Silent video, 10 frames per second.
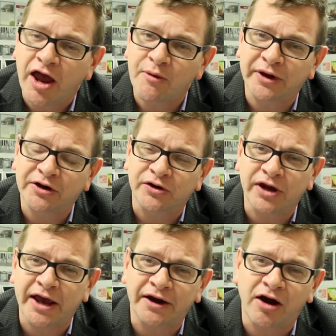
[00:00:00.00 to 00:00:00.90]
and we
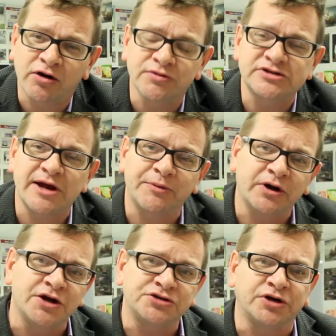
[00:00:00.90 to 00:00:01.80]
create our own
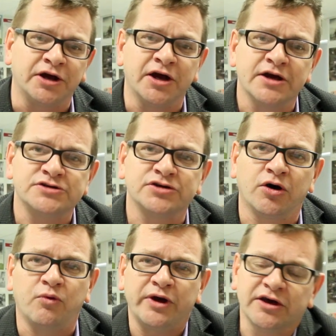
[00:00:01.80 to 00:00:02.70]
separate country
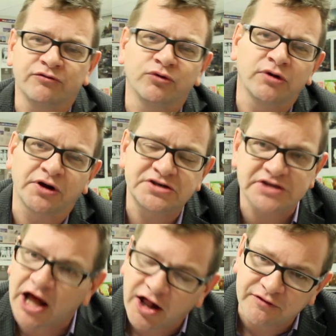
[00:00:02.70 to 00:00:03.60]
so we can rule
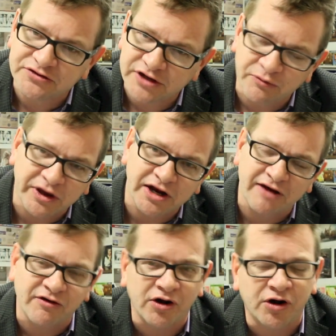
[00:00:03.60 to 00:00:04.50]
ourselves and we can
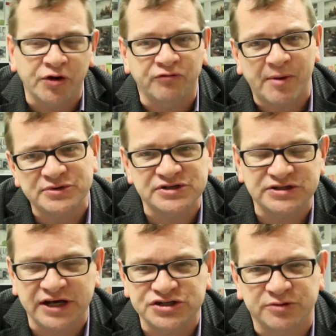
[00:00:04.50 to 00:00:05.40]
have our own
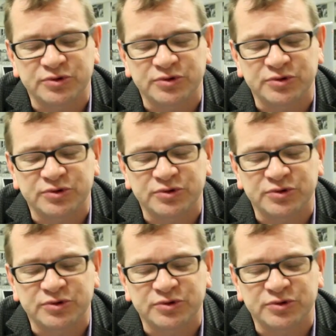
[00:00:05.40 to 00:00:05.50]
representation,